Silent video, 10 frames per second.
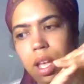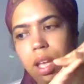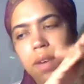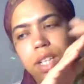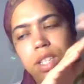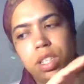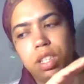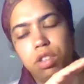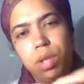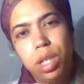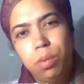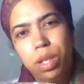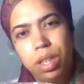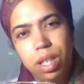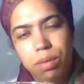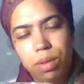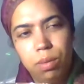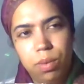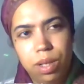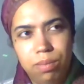if I just agree with
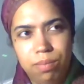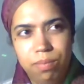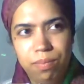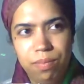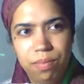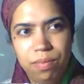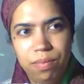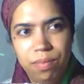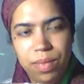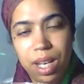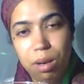everyone, then